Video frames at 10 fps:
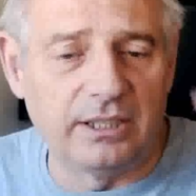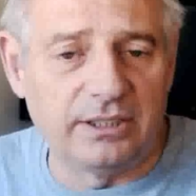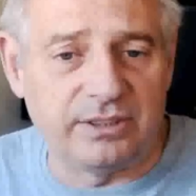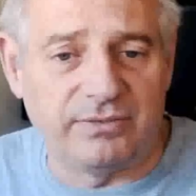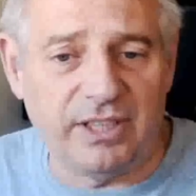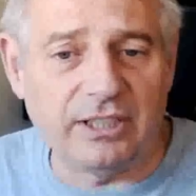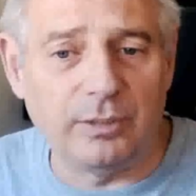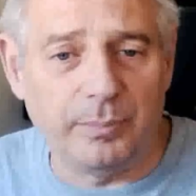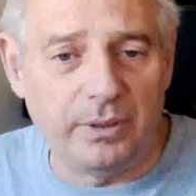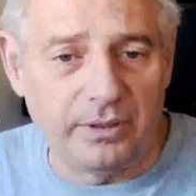
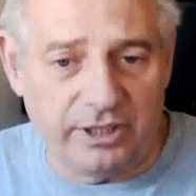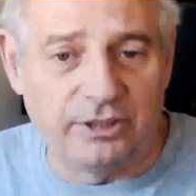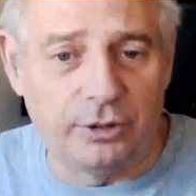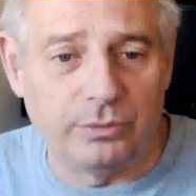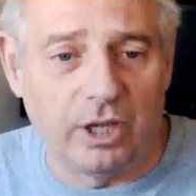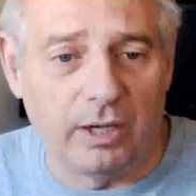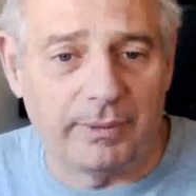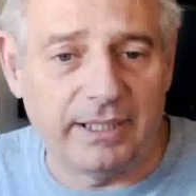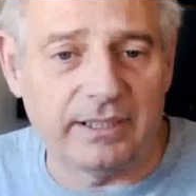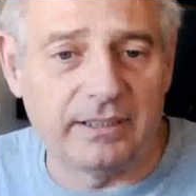develop the new
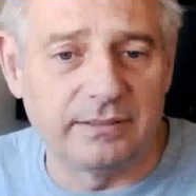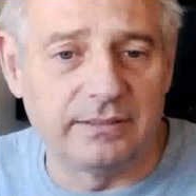topic,